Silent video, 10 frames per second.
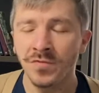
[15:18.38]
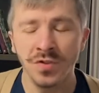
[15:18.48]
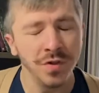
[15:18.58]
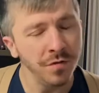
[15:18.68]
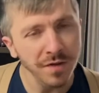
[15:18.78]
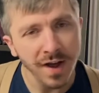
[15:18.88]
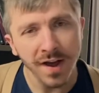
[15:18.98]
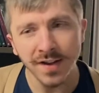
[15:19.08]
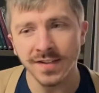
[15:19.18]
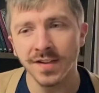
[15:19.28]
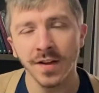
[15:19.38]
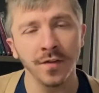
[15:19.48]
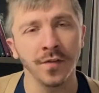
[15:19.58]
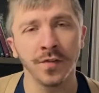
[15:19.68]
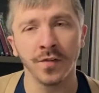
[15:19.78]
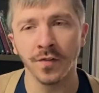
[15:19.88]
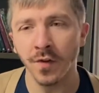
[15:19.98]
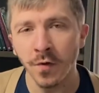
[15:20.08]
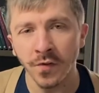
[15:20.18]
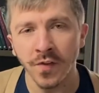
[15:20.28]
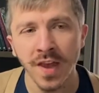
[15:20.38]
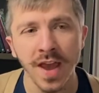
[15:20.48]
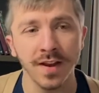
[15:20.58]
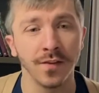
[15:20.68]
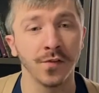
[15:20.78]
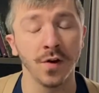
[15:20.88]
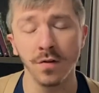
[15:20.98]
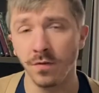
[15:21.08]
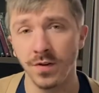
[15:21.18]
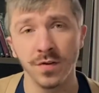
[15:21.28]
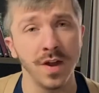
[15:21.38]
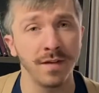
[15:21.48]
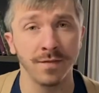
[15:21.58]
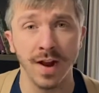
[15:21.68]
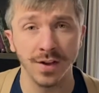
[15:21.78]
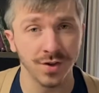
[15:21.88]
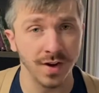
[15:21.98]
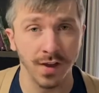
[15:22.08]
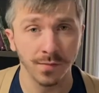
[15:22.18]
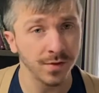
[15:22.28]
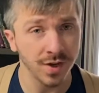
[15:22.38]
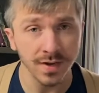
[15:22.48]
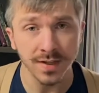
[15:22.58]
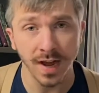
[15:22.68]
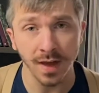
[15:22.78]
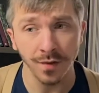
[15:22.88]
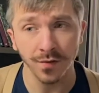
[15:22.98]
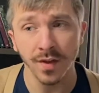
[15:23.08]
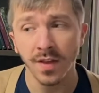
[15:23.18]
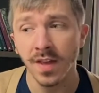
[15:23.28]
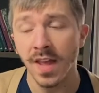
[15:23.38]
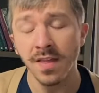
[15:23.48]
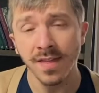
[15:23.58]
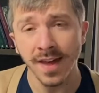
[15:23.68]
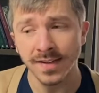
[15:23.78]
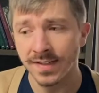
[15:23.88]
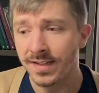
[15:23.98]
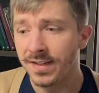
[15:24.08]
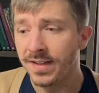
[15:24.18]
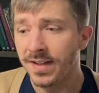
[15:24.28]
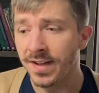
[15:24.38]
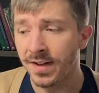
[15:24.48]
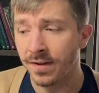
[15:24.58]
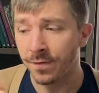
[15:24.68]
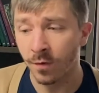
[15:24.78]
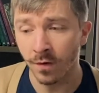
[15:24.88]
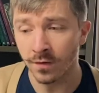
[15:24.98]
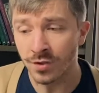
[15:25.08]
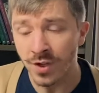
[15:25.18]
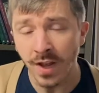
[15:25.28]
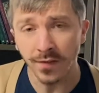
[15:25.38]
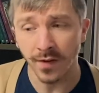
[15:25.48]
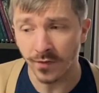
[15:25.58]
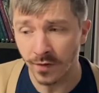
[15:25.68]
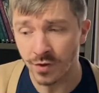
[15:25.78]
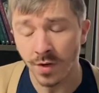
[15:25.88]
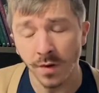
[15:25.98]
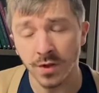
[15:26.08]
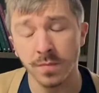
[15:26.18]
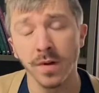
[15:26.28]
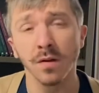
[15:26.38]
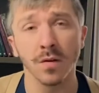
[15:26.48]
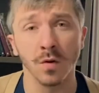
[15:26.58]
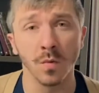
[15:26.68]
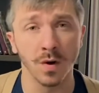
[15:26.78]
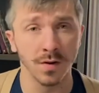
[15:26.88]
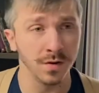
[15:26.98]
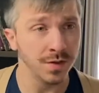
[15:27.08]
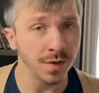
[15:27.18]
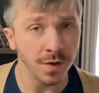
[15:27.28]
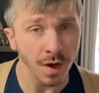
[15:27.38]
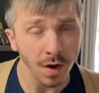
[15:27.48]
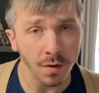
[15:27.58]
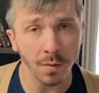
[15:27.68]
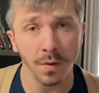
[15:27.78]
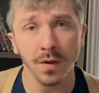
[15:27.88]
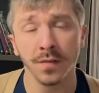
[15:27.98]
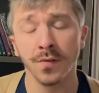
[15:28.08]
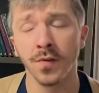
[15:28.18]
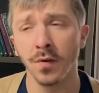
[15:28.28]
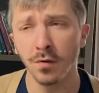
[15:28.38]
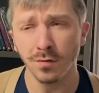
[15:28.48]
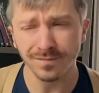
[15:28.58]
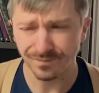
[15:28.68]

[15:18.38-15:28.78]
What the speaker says: do not associate and certainly do not fraternize with Gentiles. In that, for Jesus, a Jewish miracle worker, to go to